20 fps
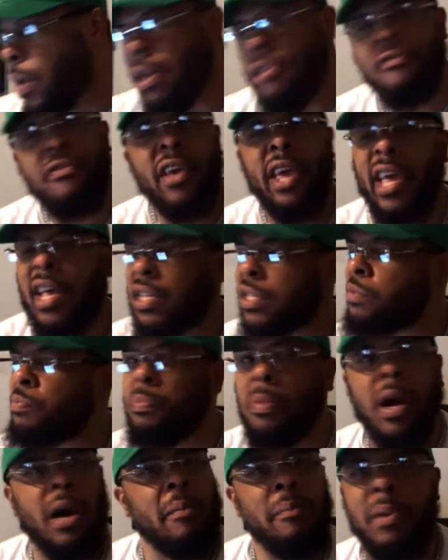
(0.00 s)
ifs, ands,
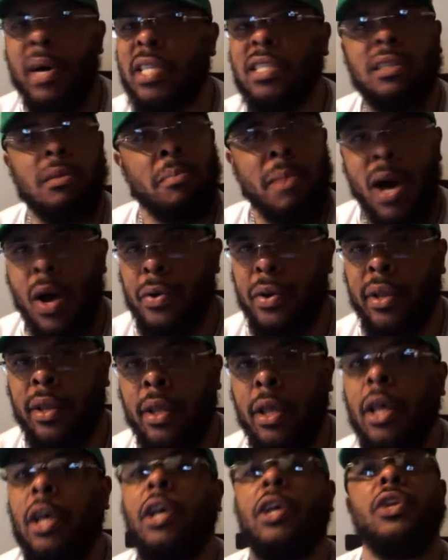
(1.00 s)
or buts about it.
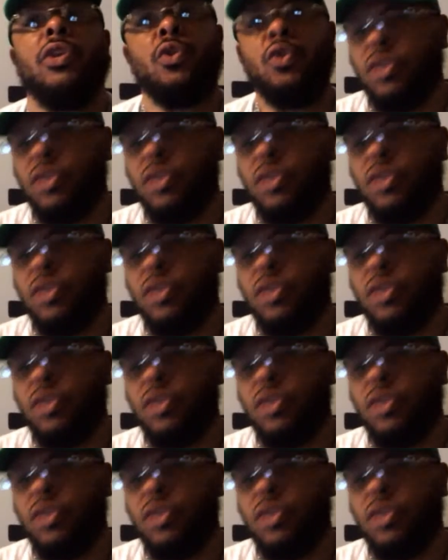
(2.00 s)
You